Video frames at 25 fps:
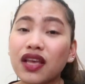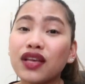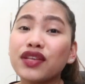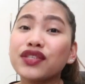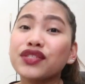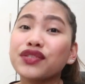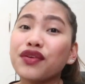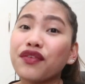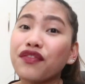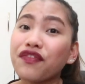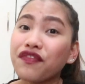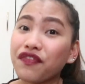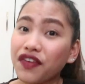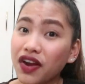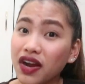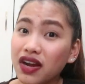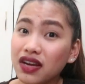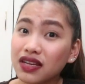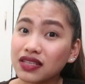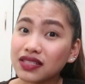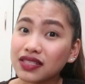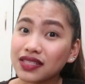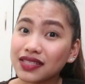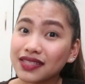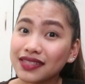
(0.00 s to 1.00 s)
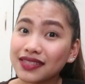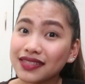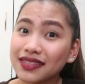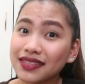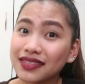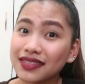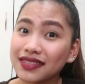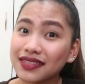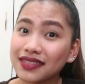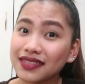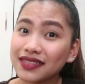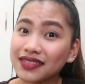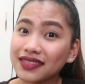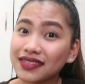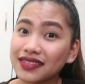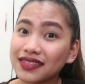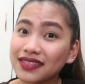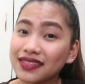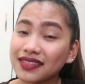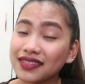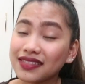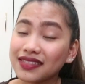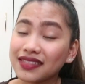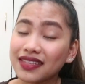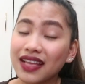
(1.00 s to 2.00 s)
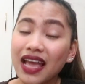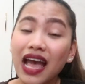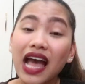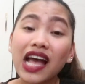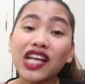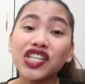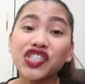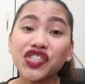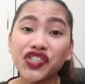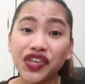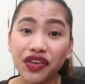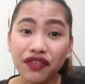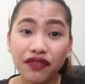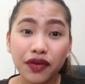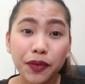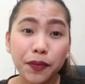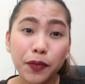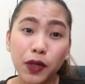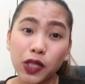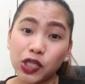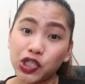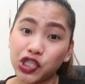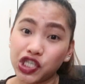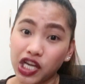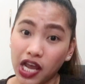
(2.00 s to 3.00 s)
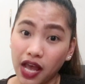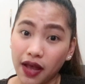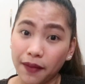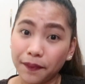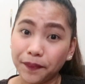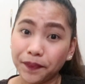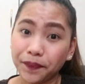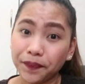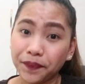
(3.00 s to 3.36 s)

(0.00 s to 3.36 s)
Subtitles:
So first, achievable siya.